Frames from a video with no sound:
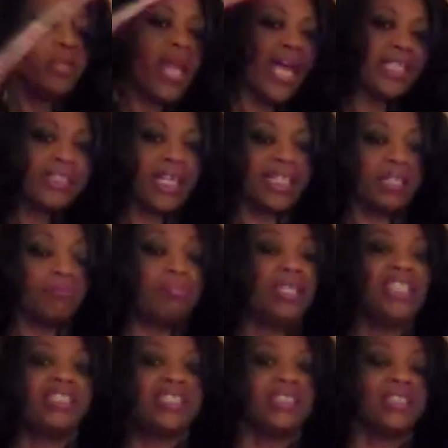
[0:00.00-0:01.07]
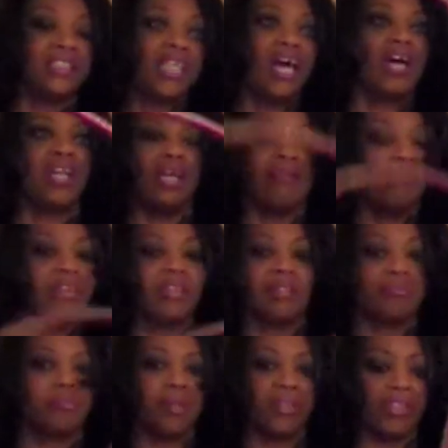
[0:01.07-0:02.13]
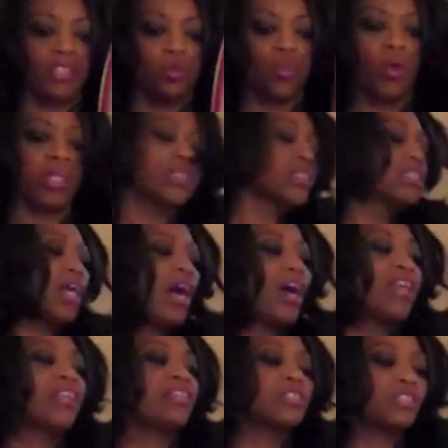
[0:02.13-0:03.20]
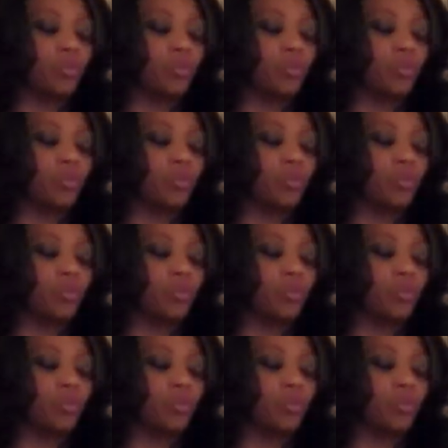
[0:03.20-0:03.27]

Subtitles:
one has like the beads inside of it, but it's one-sided,